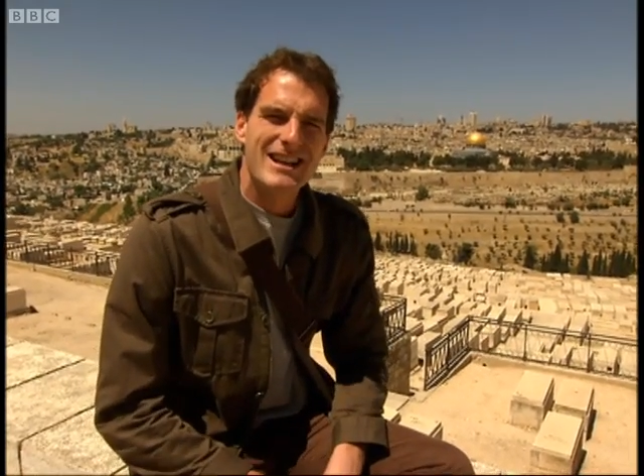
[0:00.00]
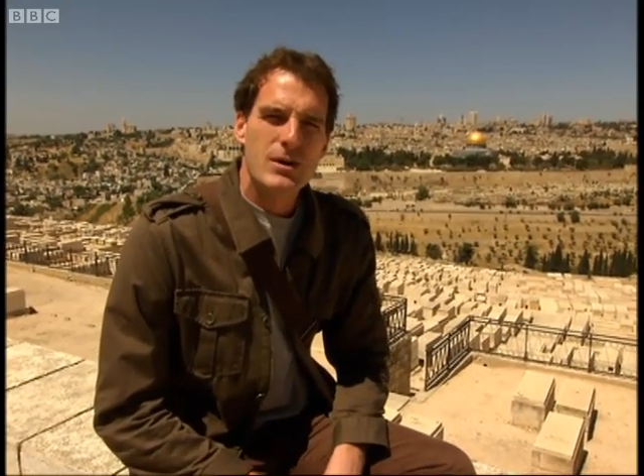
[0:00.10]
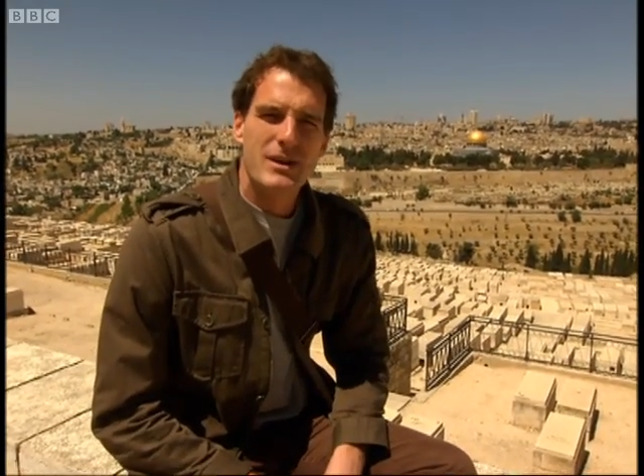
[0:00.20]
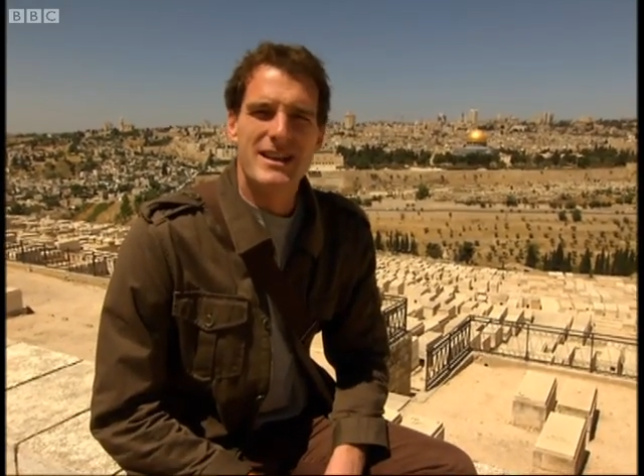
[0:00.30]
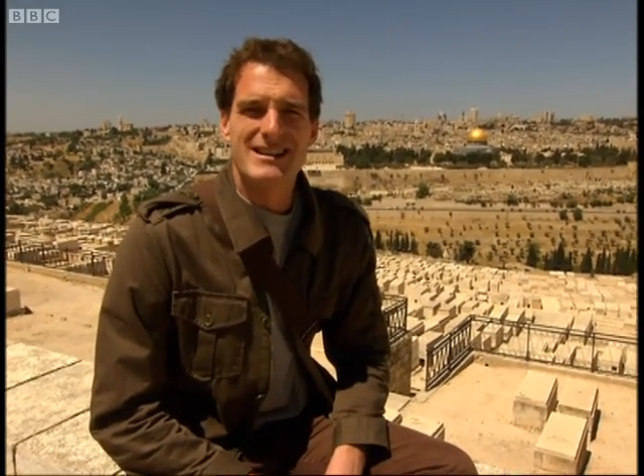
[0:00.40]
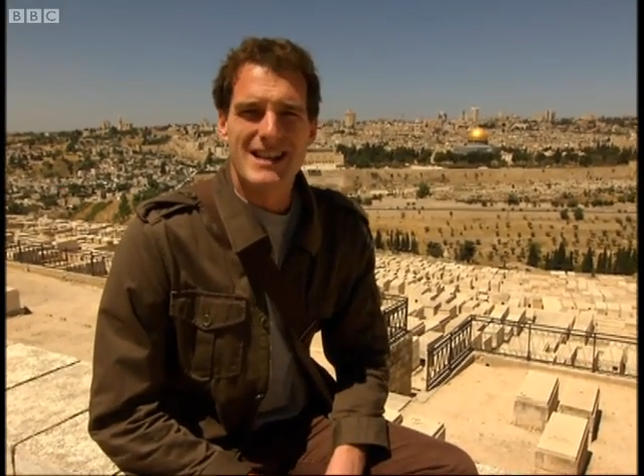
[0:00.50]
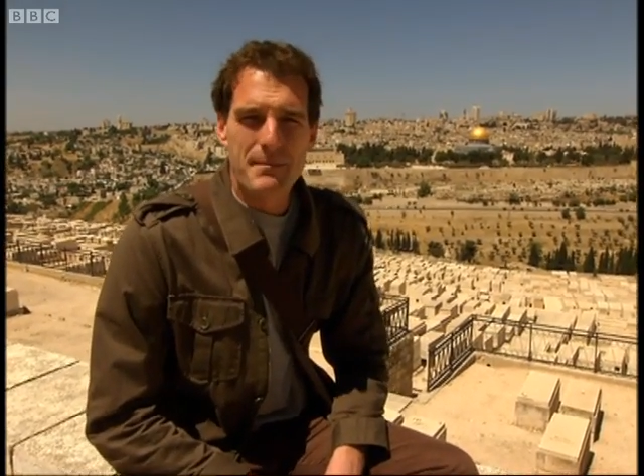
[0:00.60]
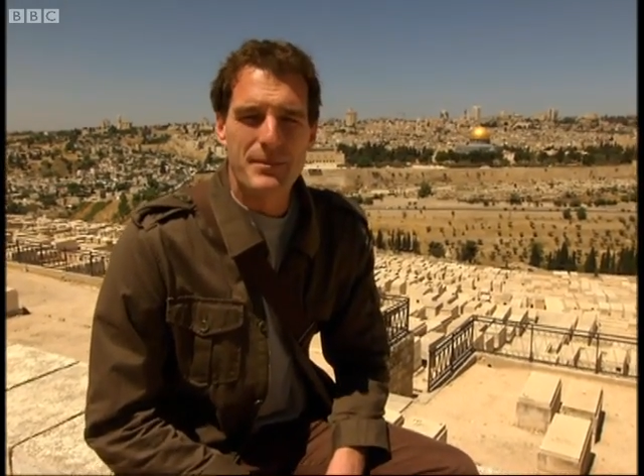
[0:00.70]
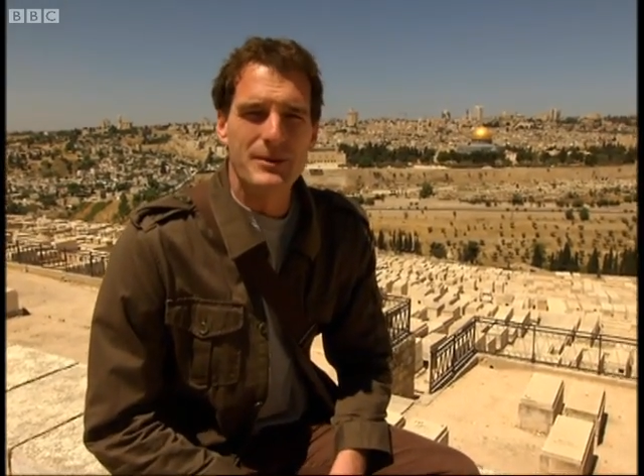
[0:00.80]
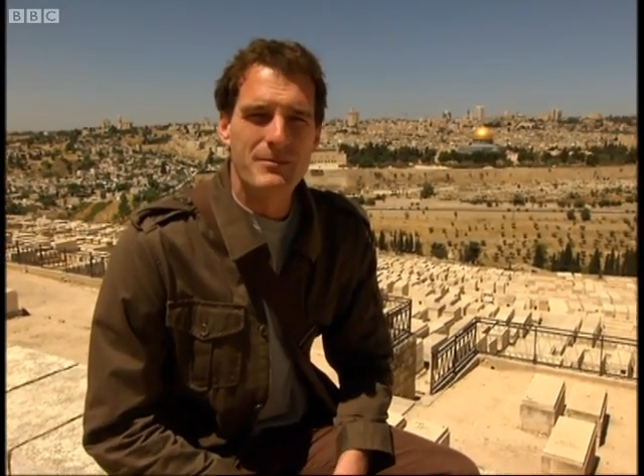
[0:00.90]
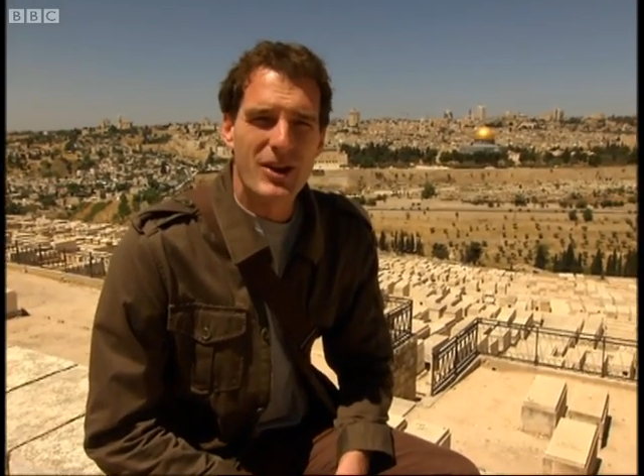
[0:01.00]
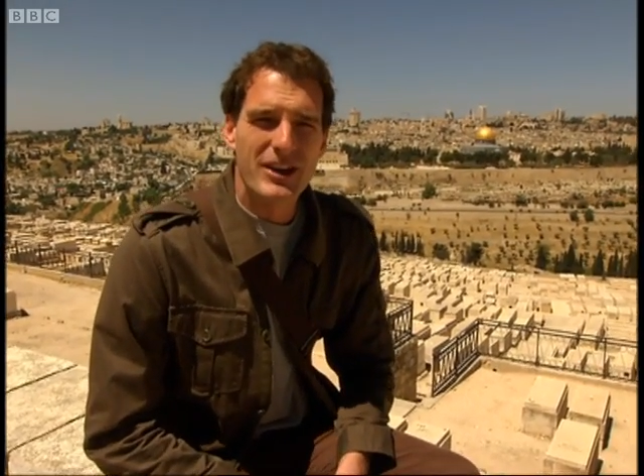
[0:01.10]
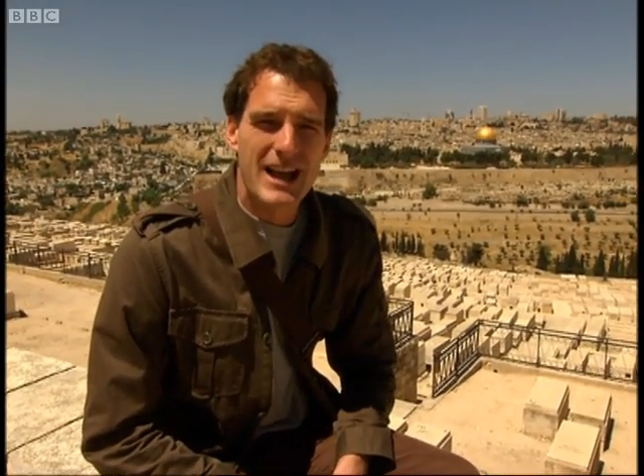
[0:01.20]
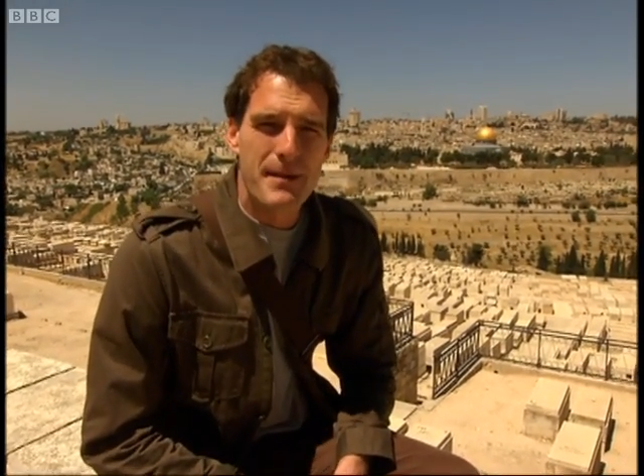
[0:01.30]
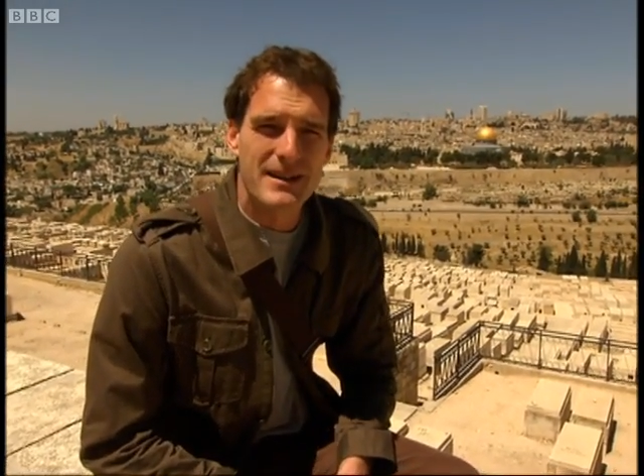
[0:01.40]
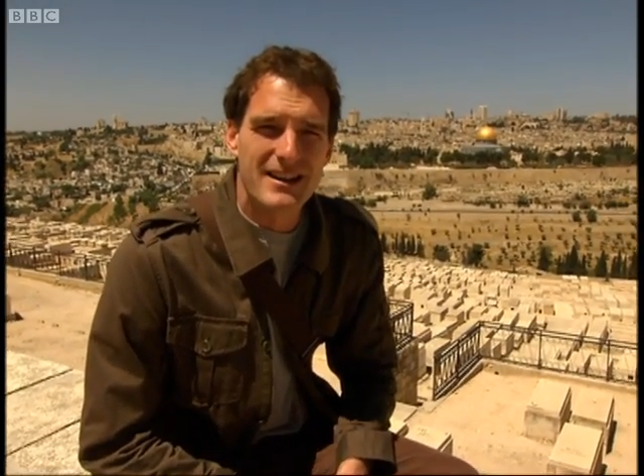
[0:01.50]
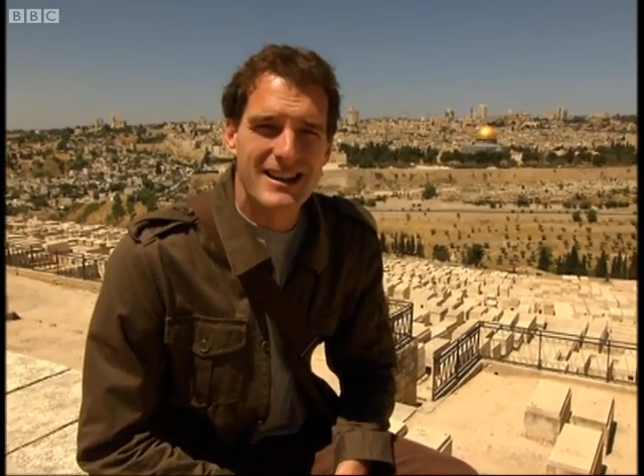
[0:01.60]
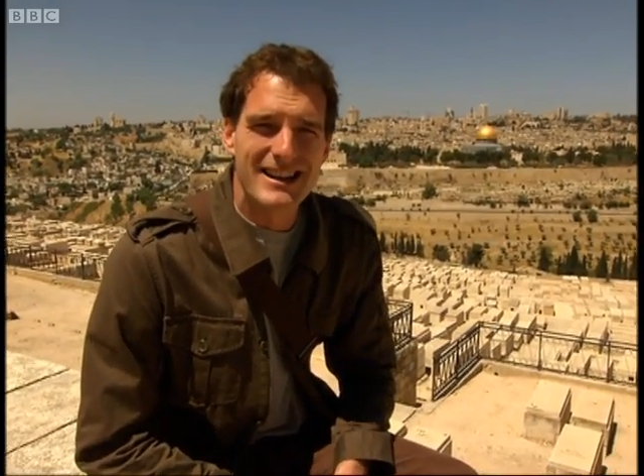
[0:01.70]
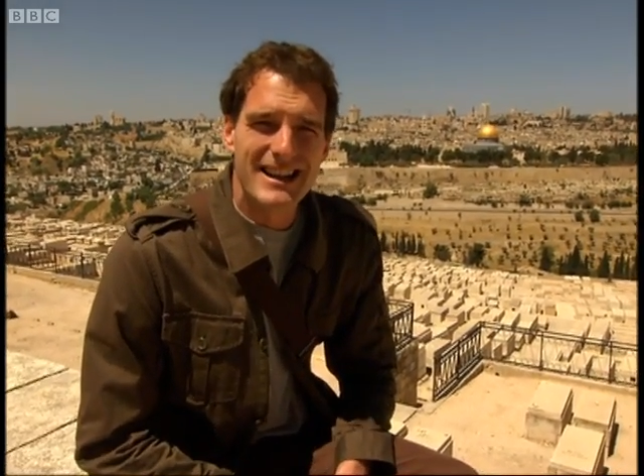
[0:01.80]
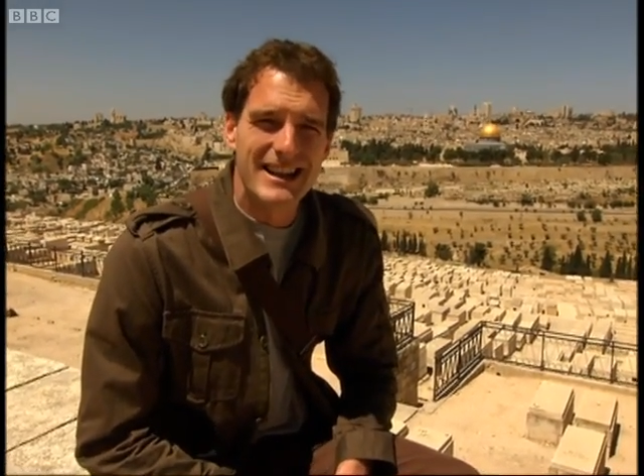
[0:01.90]
with his temple on the
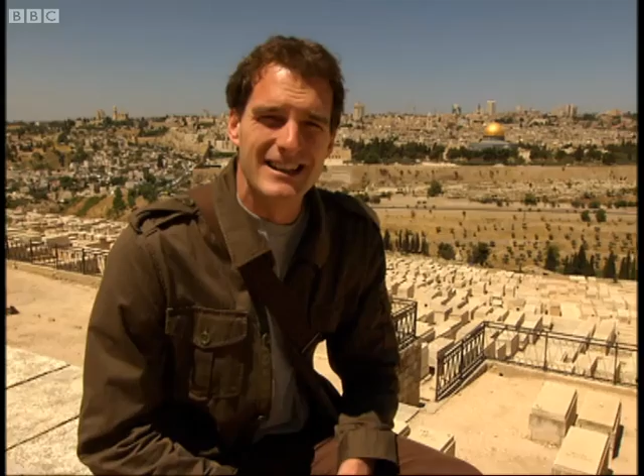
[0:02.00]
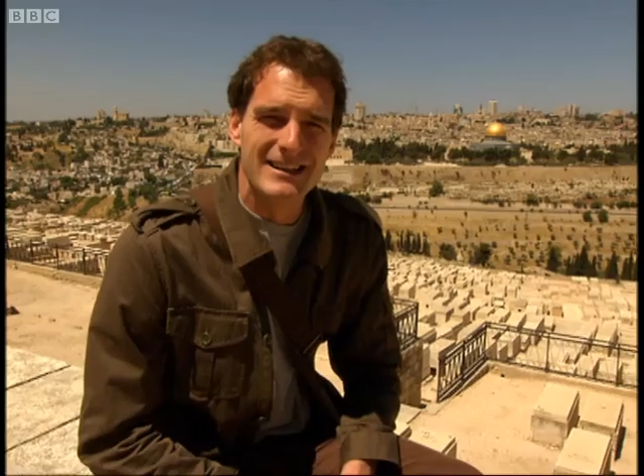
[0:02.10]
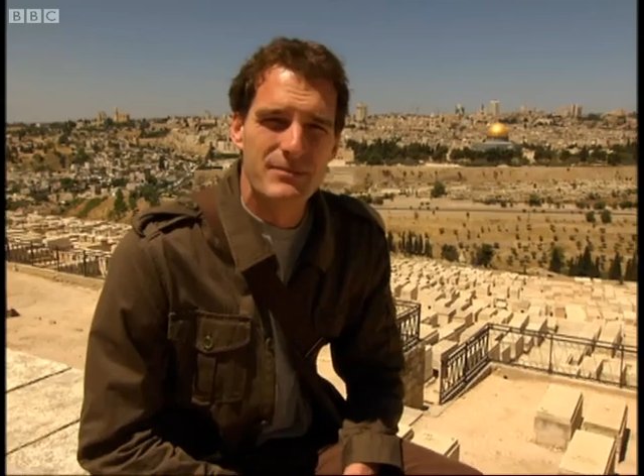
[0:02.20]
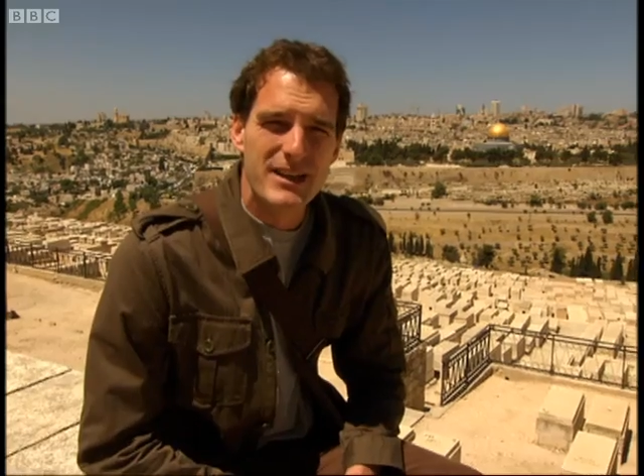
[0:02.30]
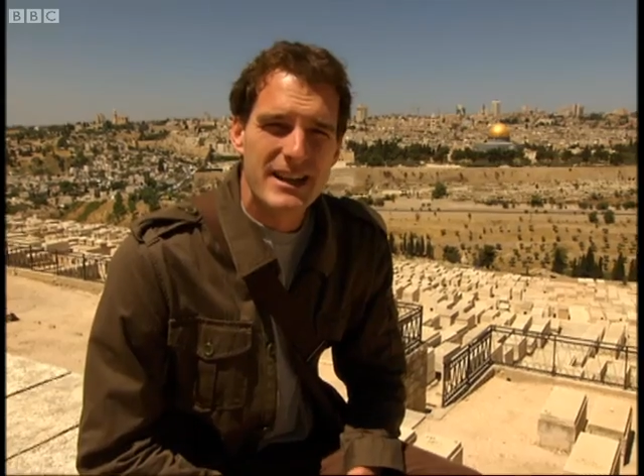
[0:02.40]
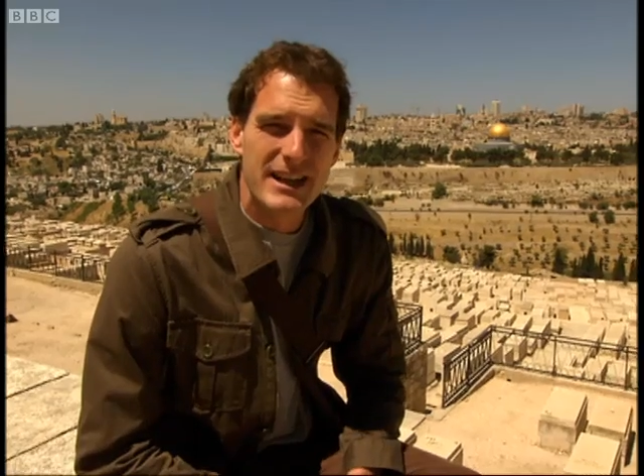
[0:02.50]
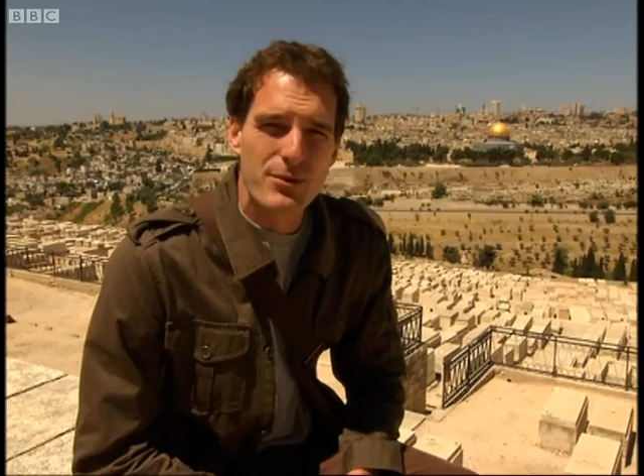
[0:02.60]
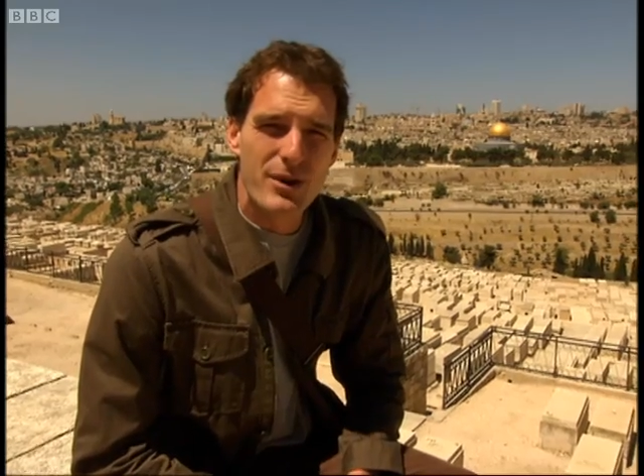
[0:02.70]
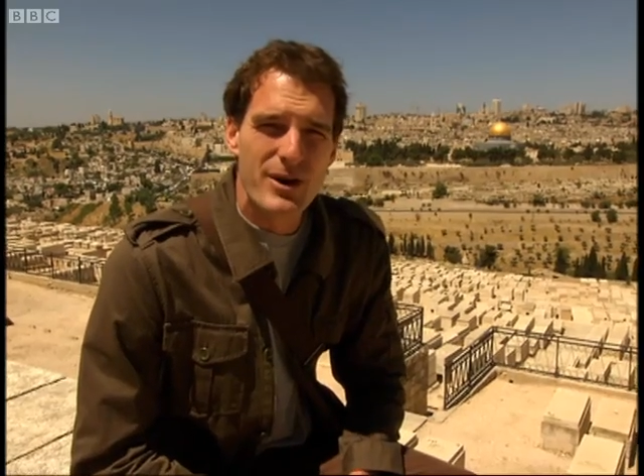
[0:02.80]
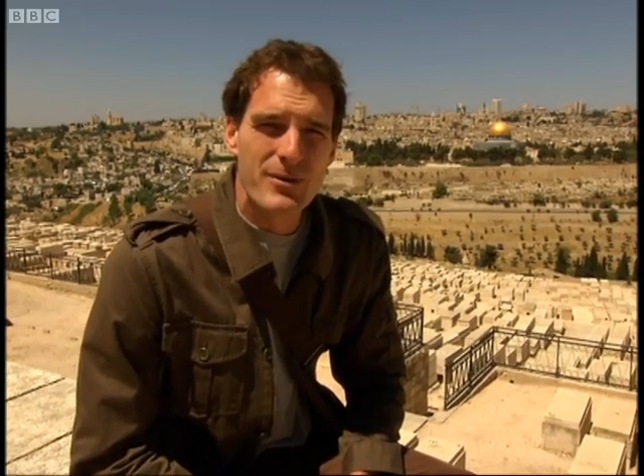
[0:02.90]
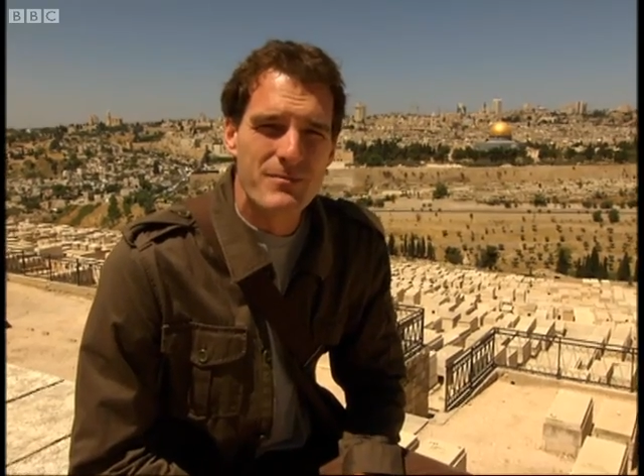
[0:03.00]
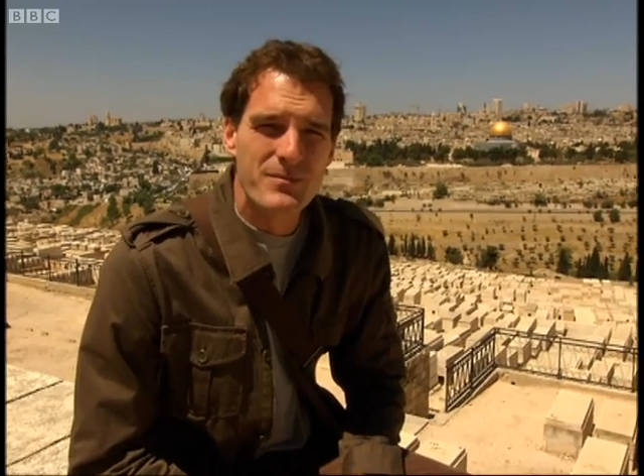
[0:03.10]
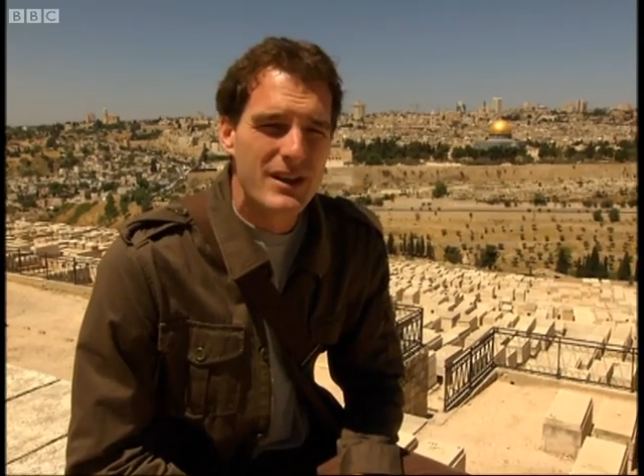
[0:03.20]
Capitoline Hill in Rome.